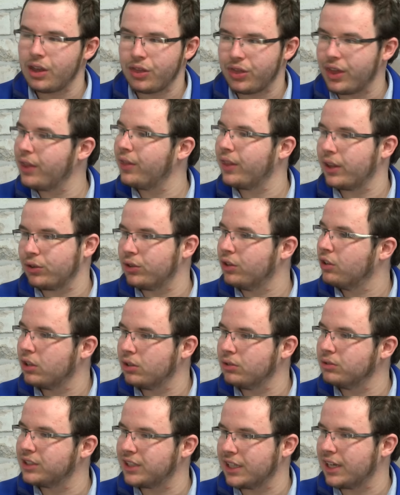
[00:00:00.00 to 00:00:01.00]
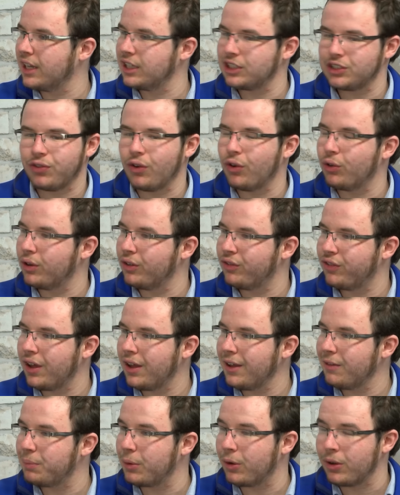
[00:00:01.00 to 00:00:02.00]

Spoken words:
then they're going to lose the next four or five.